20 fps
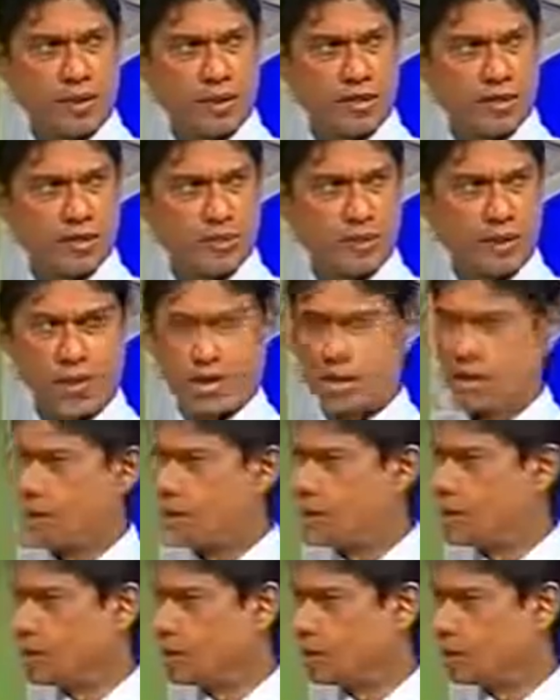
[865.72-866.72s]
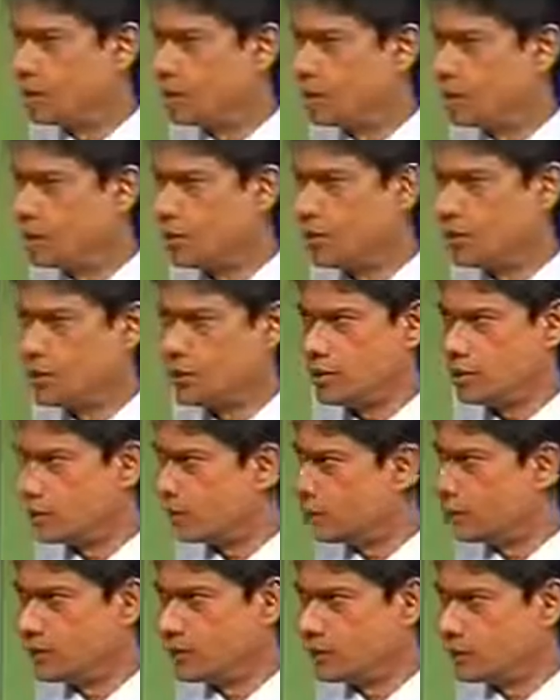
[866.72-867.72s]
has to be handled by the kidney or the
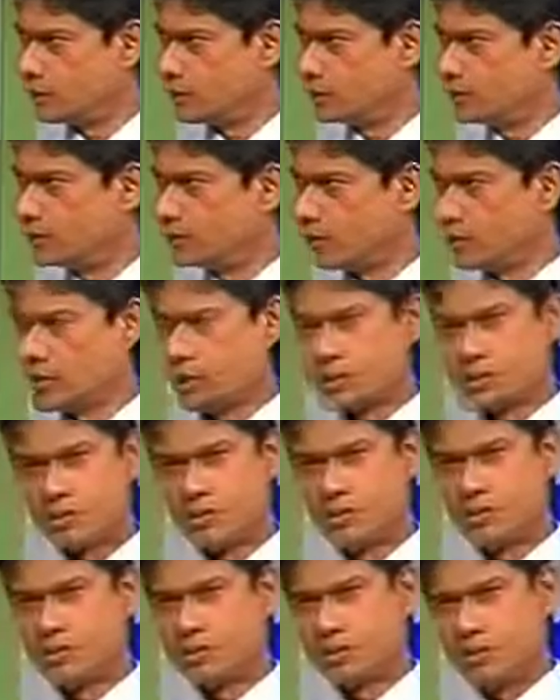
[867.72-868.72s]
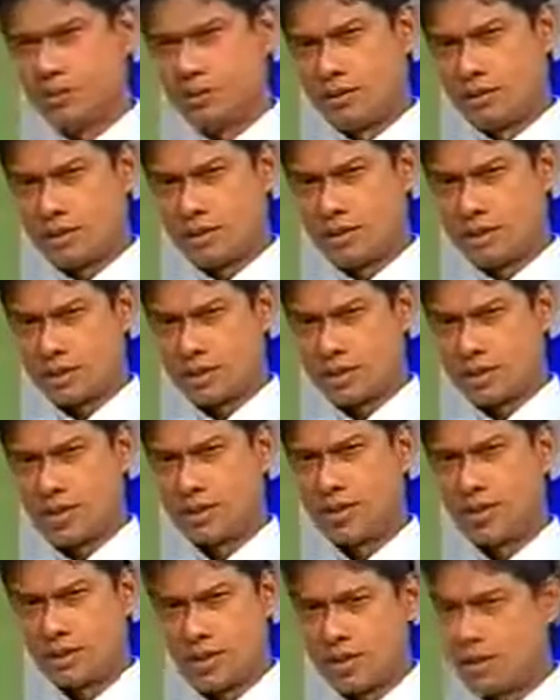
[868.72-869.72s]
liver. So,
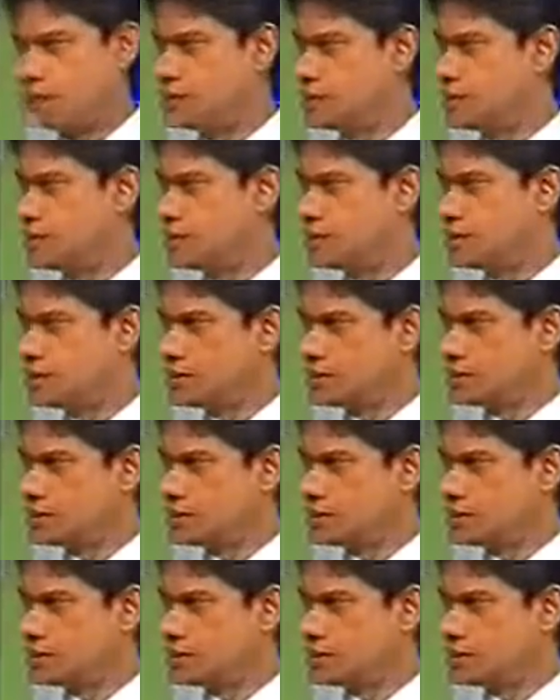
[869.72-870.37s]
especially kids,